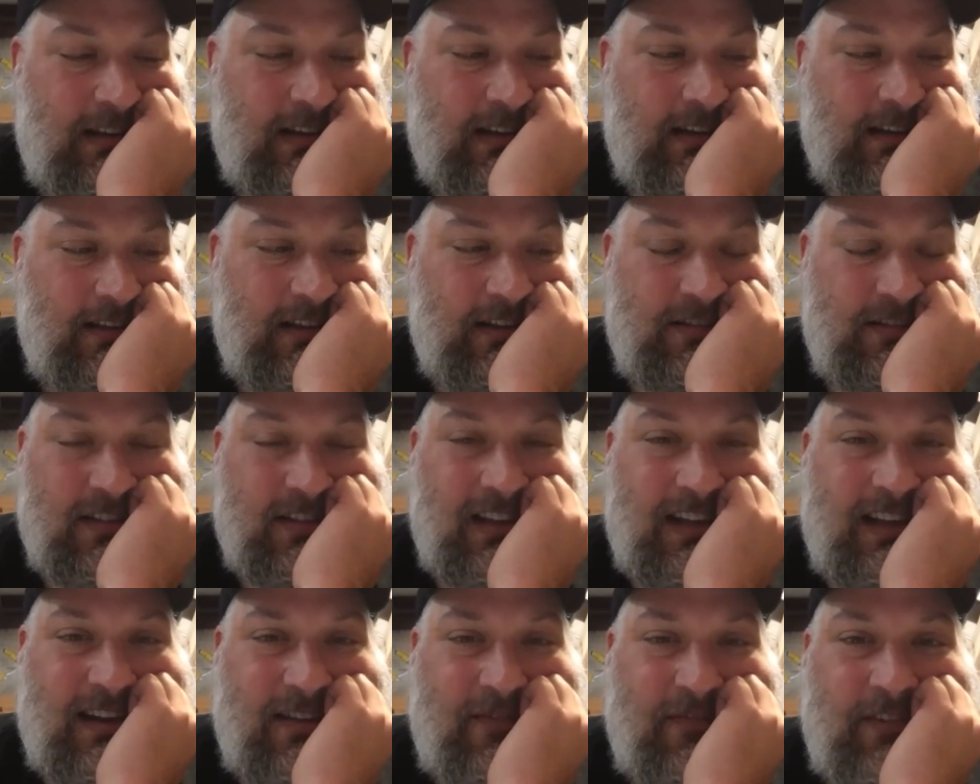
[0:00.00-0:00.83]
there's a
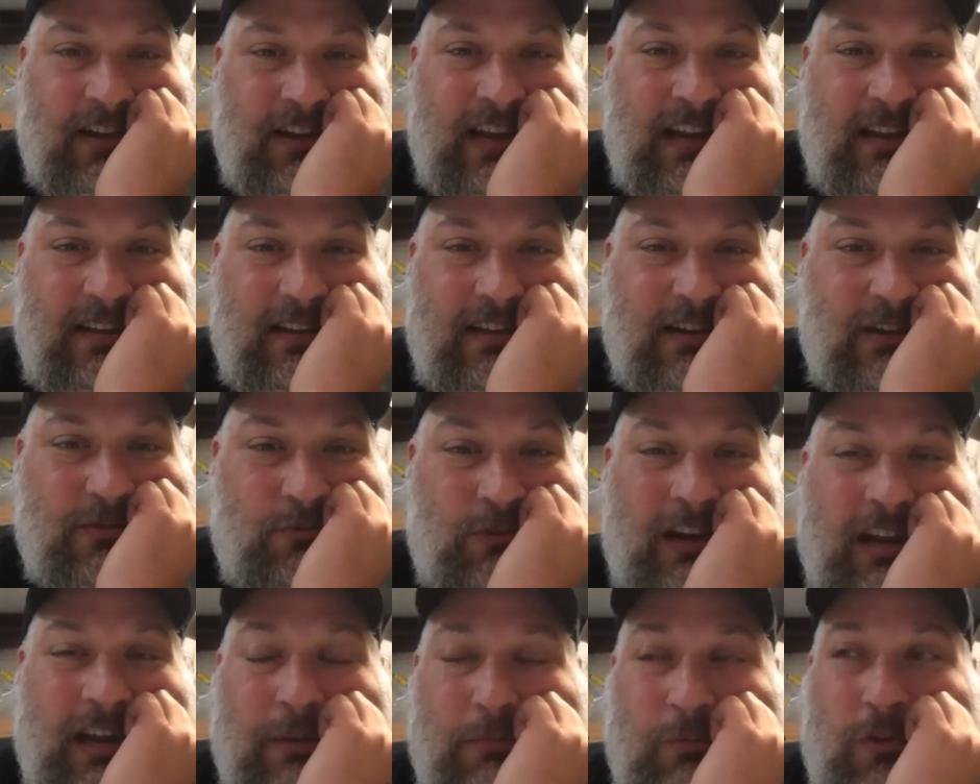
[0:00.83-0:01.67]
lot of there's
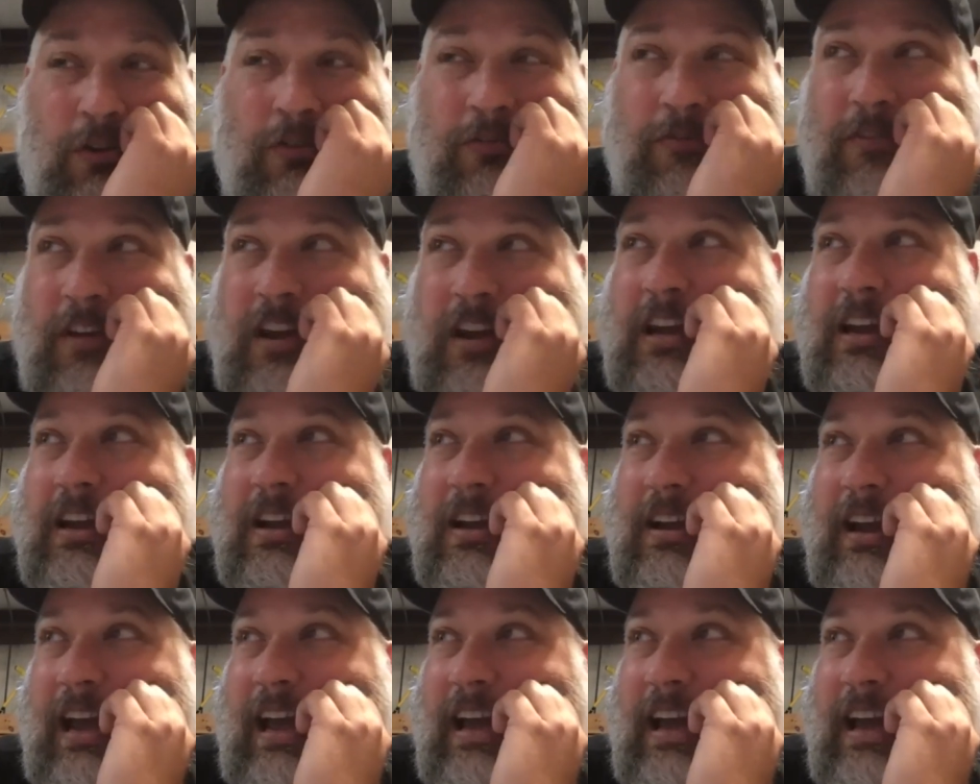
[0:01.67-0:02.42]
way more fake